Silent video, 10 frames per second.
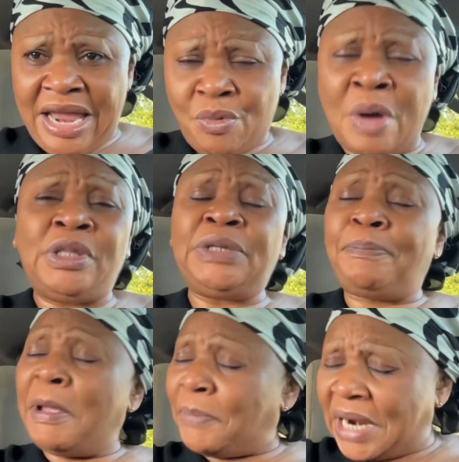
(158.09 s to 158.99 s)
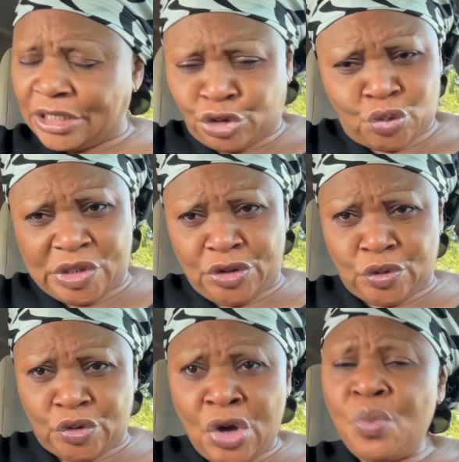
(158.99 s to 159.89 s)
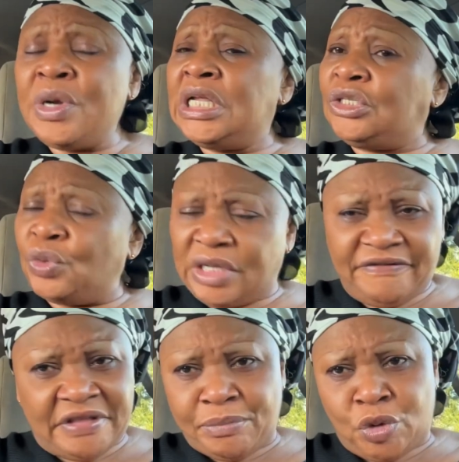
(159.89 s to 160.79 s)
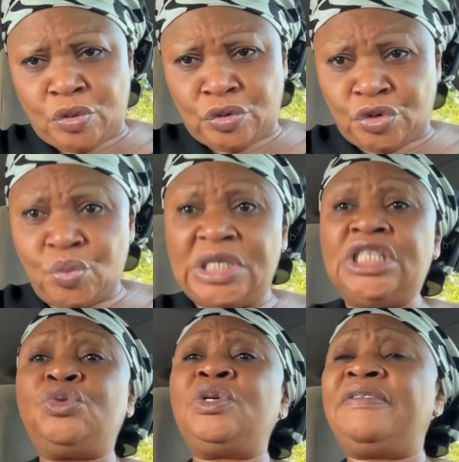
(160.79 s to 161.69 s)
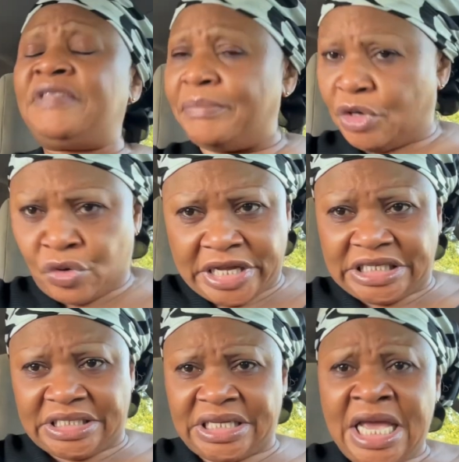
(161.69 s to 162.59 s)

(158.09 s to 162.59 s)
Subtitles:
When people are doing good, we need to give them kudos. We need to give them credit.